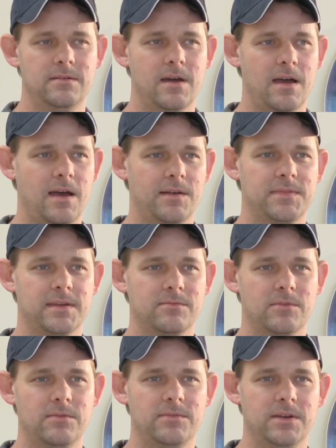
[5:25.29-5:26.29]
Nah, I
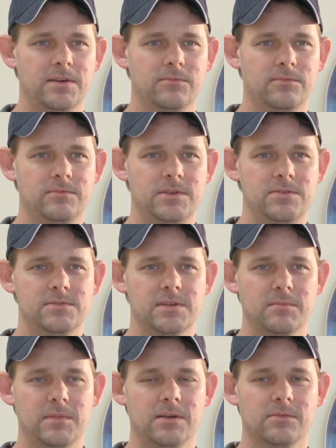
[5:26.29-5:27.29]
think we're done
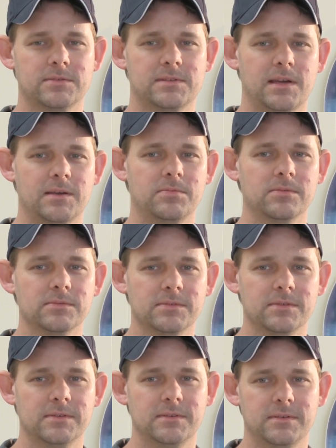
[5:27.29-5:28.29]
using the metal staples.